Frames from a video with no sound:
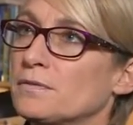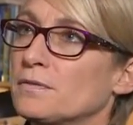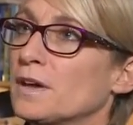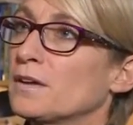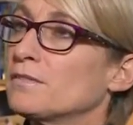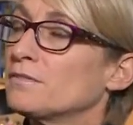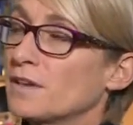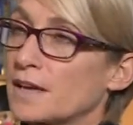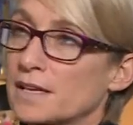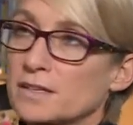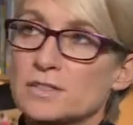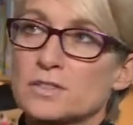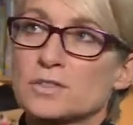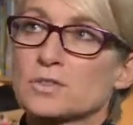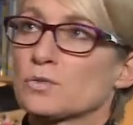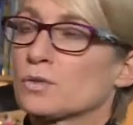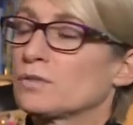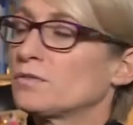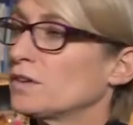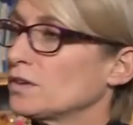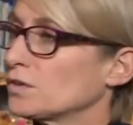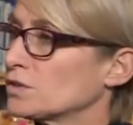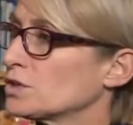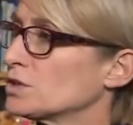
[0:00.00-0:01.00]
events
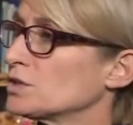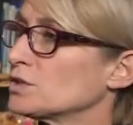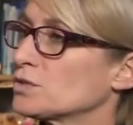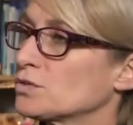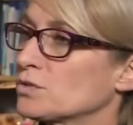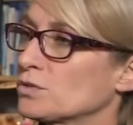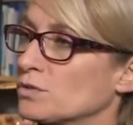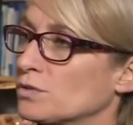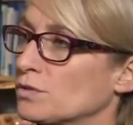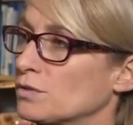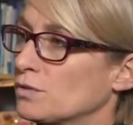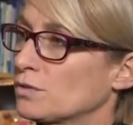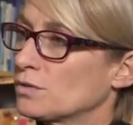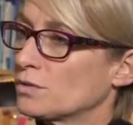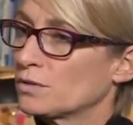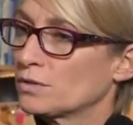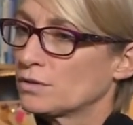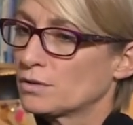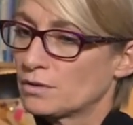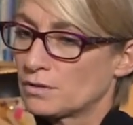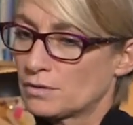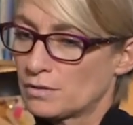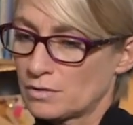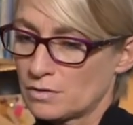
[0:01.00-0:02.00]
or functions
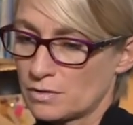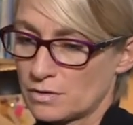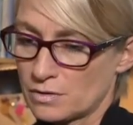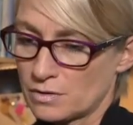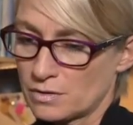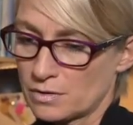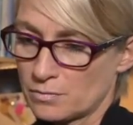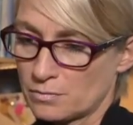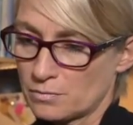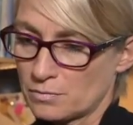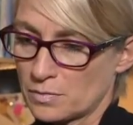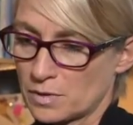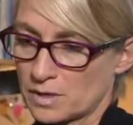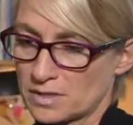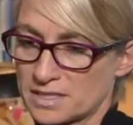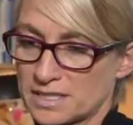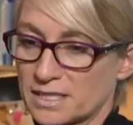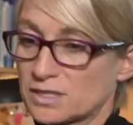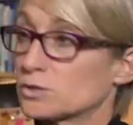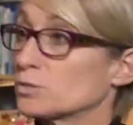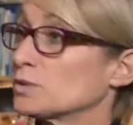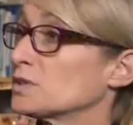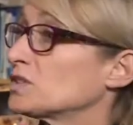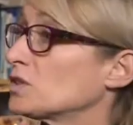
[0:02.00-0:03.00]
or a
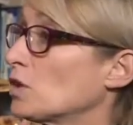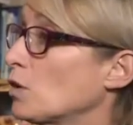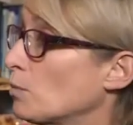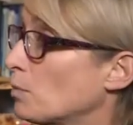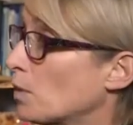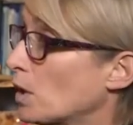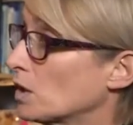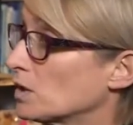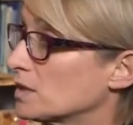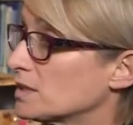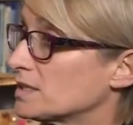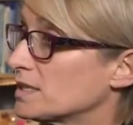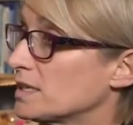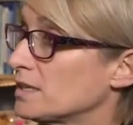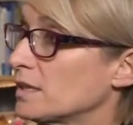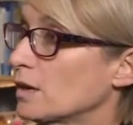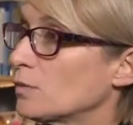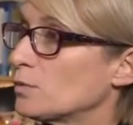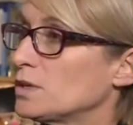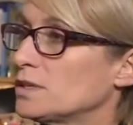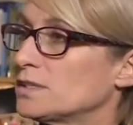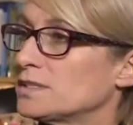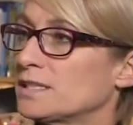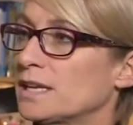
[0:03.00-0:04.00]
sexual assault policy
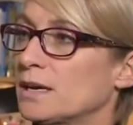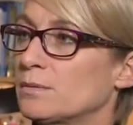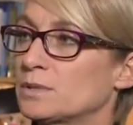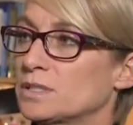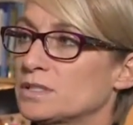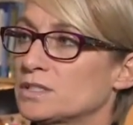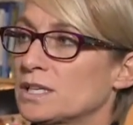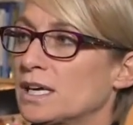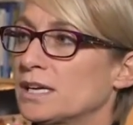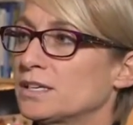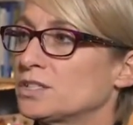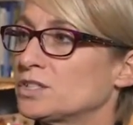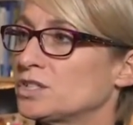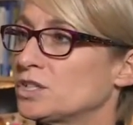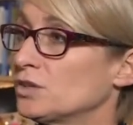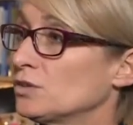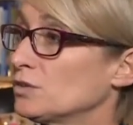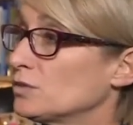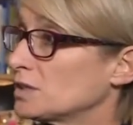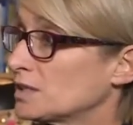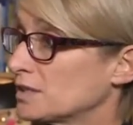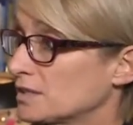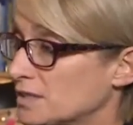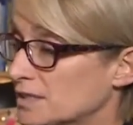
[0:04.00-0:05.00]
that we established last
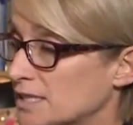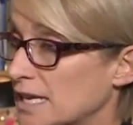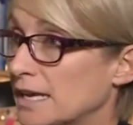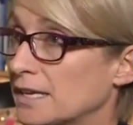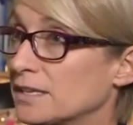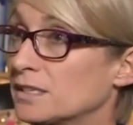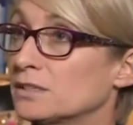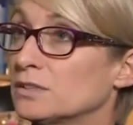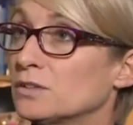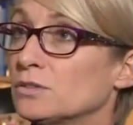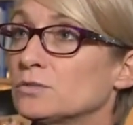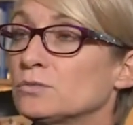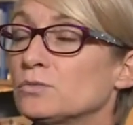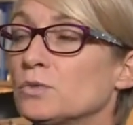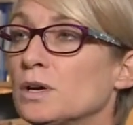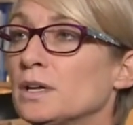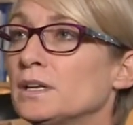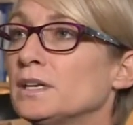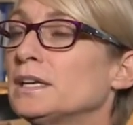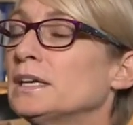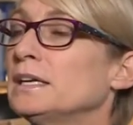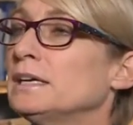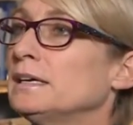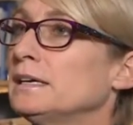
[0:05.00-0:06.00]
year, it's a standalone
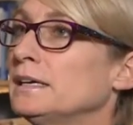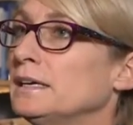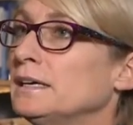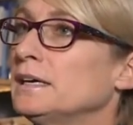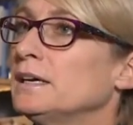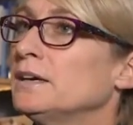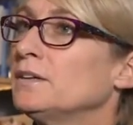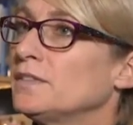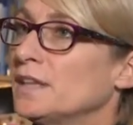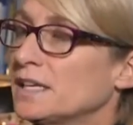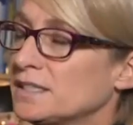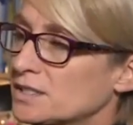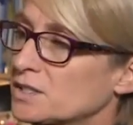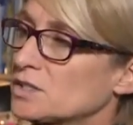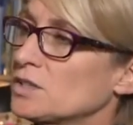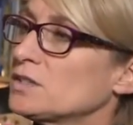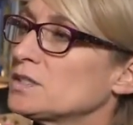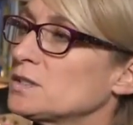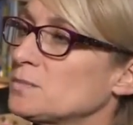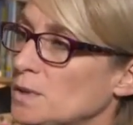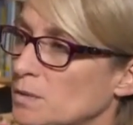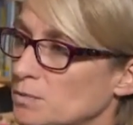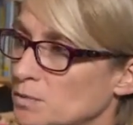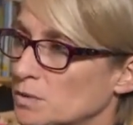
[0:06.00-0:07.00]
one, that
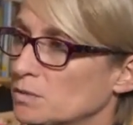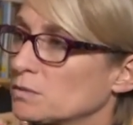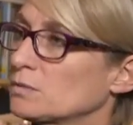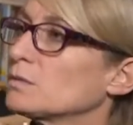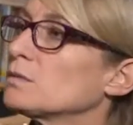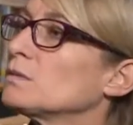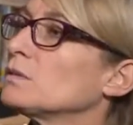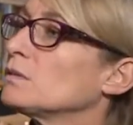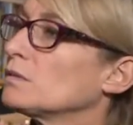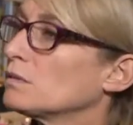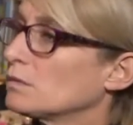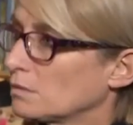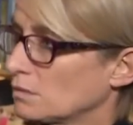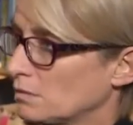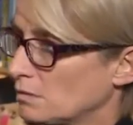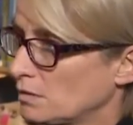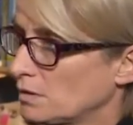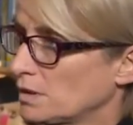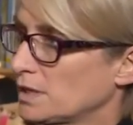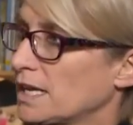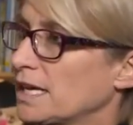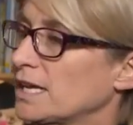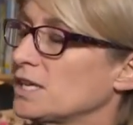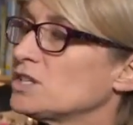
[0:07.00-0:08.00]
starts people
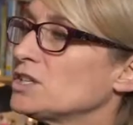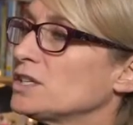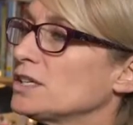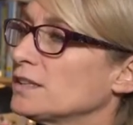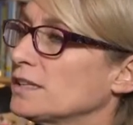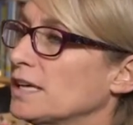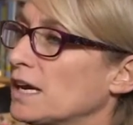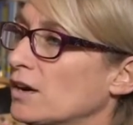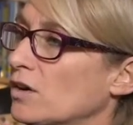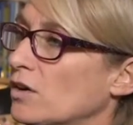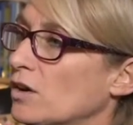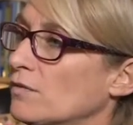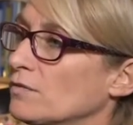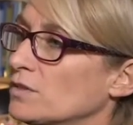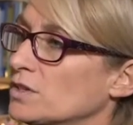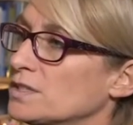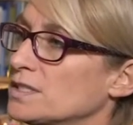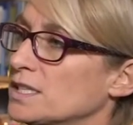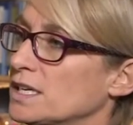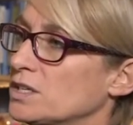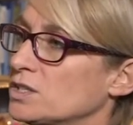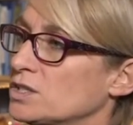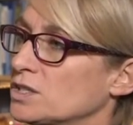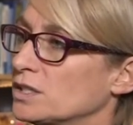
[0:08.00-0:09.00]
engaging in that
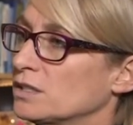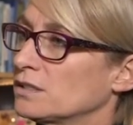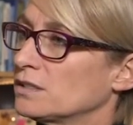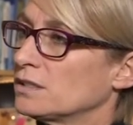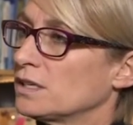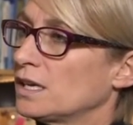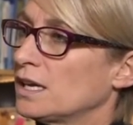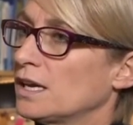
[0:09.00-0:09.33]
conversation.